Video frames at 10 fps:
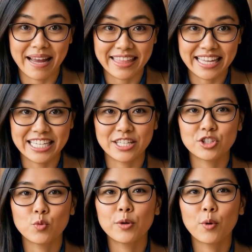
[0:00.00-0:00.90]
And
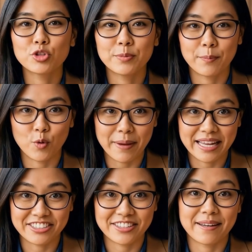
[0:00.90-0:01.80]
here's what most people
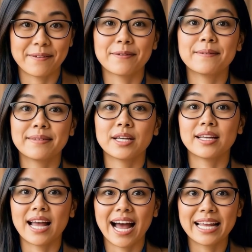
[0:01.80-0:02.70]
miss: the
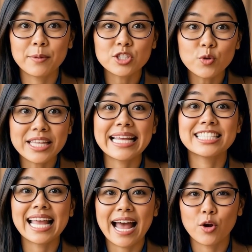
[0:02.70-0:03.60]
line between these
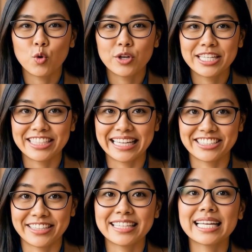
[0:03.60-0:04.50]
categories
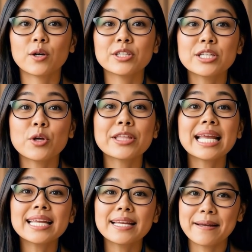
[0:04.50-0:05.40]
is thinner than you
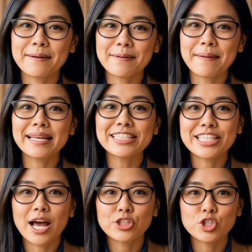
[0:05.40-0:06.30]
think. It's
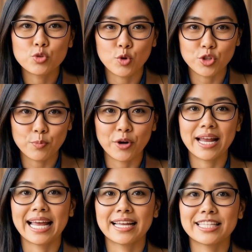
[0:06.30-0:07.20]
not just what you
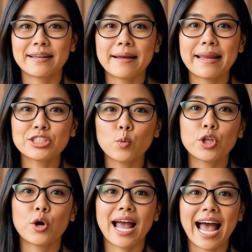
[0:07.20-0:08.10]
planned, it's what
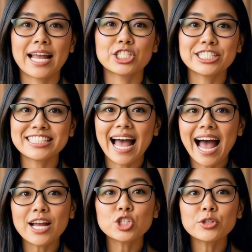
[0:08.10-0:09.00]
your actions
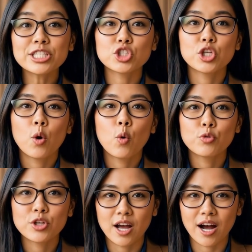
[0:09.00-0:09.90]
actually show
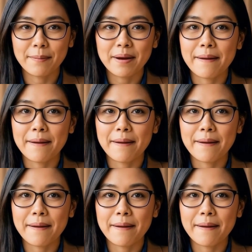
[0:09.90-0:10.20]
over time.